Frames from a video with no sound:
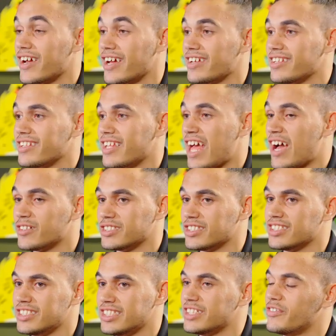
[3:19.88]
I was
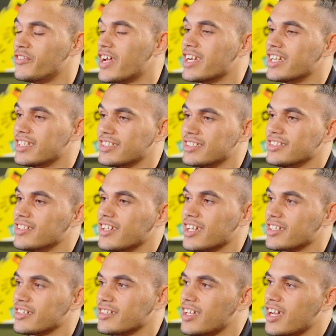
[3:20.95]
legit running, like,
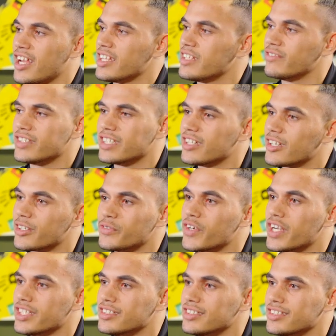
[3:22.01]
I didn't even think I could
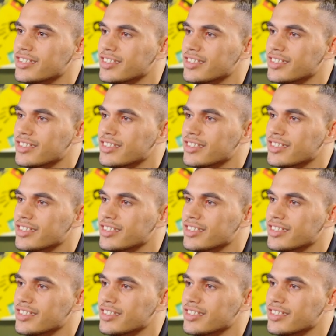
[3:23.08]
run.